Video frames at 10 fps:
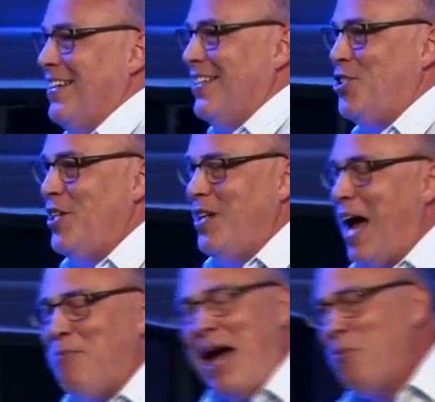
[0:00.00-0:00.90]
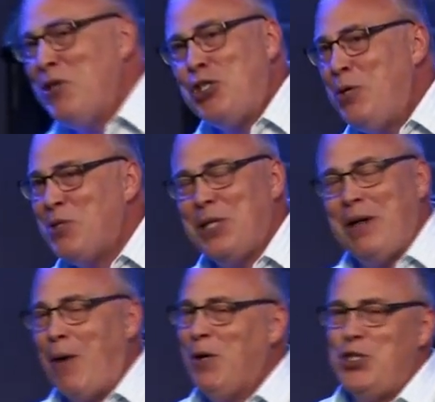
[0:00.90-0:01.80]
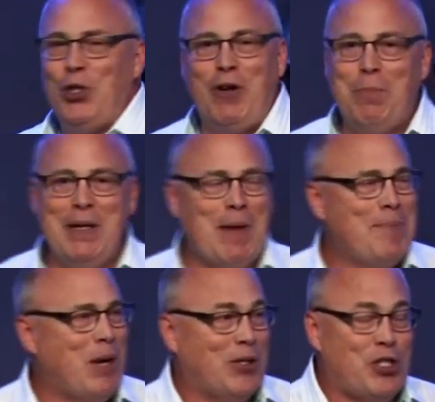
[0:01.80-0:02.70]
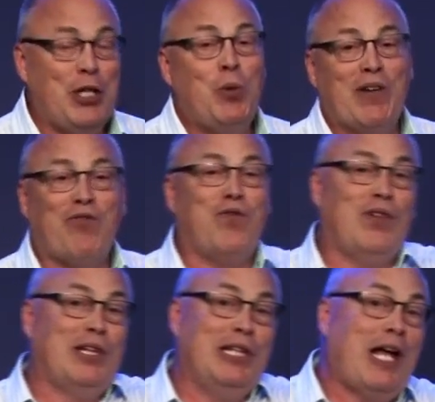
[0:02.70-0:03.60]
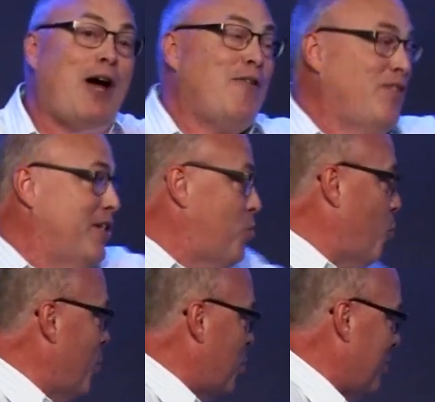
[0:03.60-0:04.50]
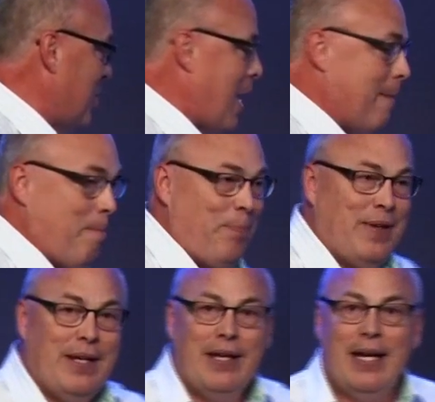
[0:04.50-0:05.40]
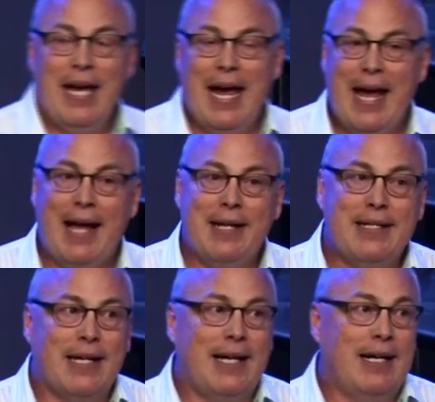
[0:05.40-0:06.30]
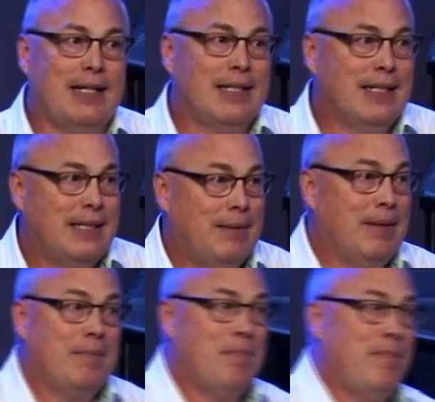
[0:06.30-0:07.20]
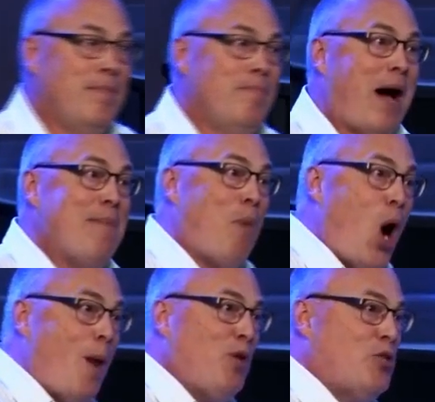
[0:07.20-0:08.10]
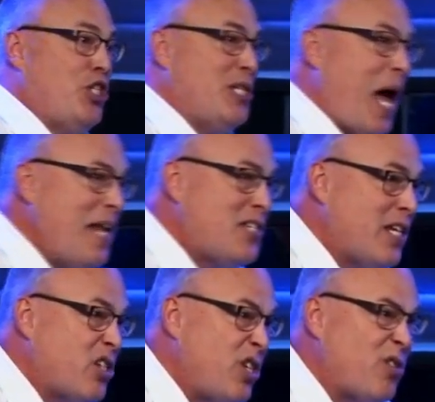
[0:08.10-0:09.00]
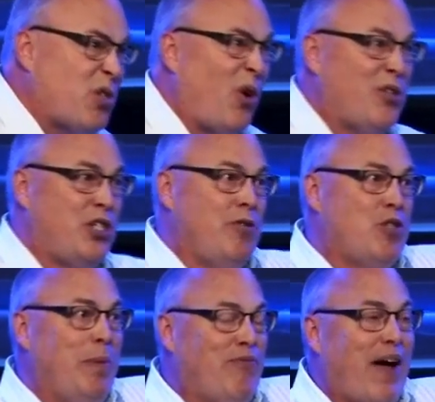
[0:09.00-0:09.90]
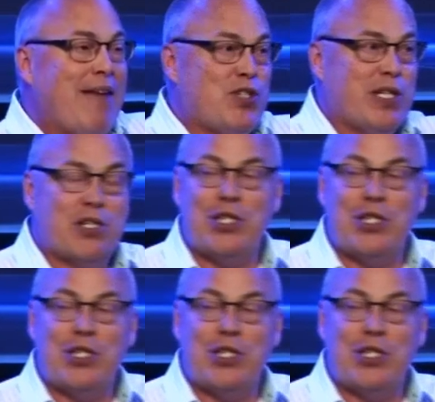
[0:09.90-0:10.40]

She, I, I wish she was here. I wish you could meet my mother. She would have loved this worship time. And uh, uh my mom, though, she's 96 years old. She used to be 5'6.